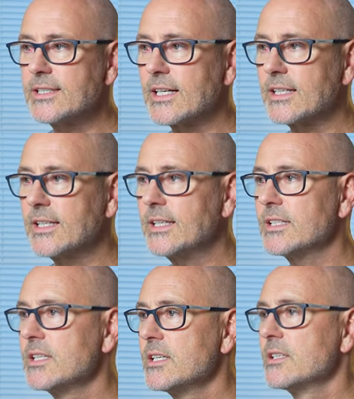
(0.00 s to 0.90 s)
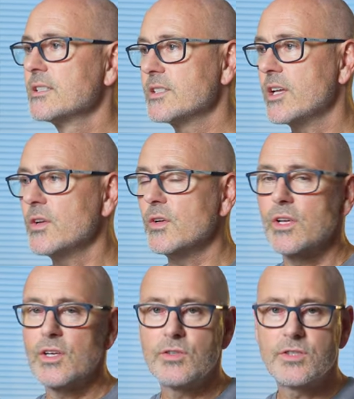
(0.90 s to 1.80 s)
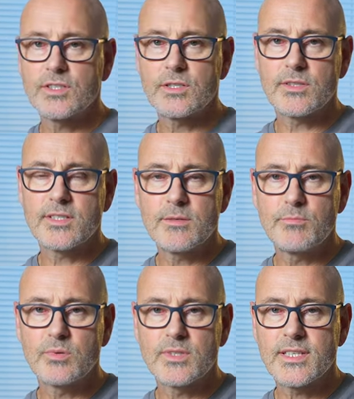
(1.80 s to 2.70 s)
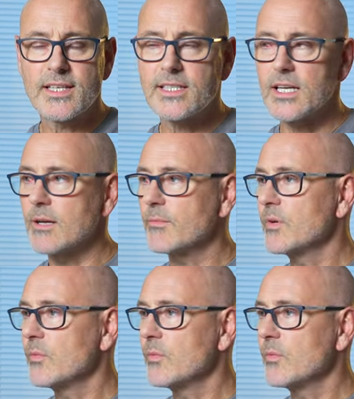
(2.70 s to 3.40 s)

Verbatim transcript: done it. So you just do a simple setup